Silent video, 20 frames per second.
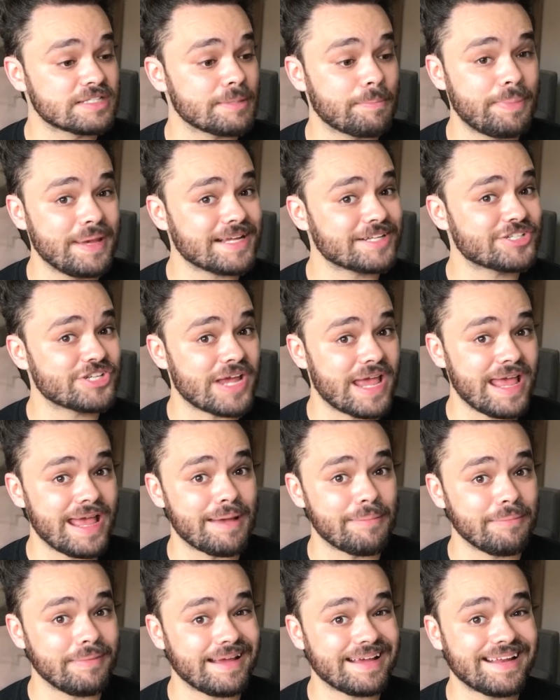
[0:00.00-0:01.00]
To picture
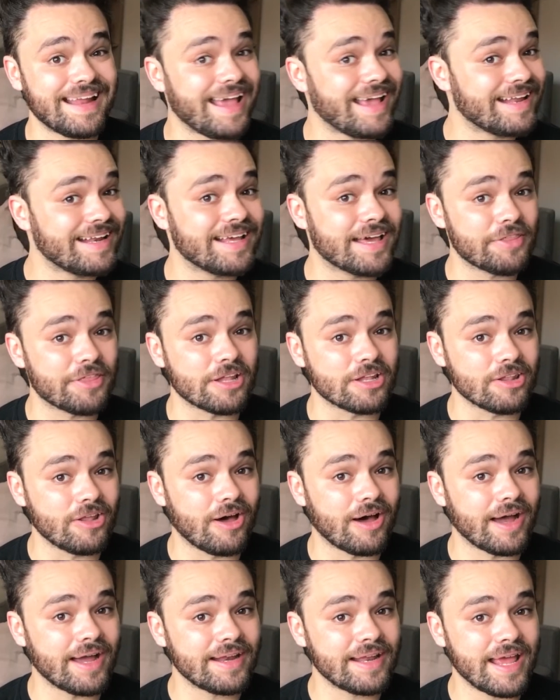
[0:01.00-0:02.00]
him in any other
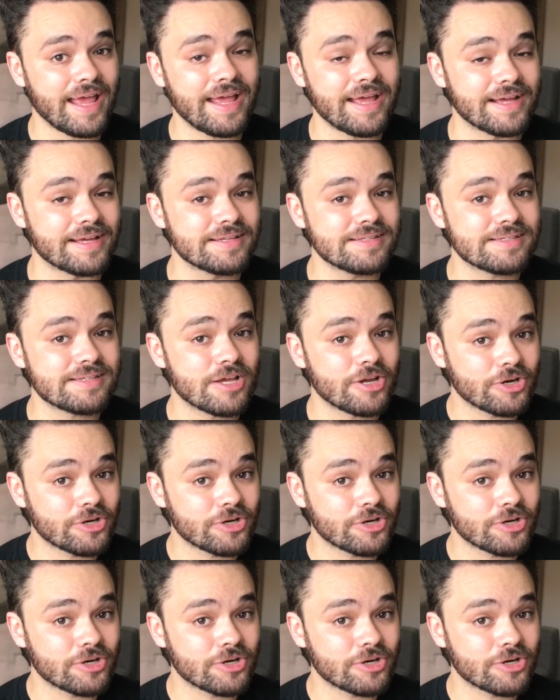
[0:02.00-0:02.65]
light is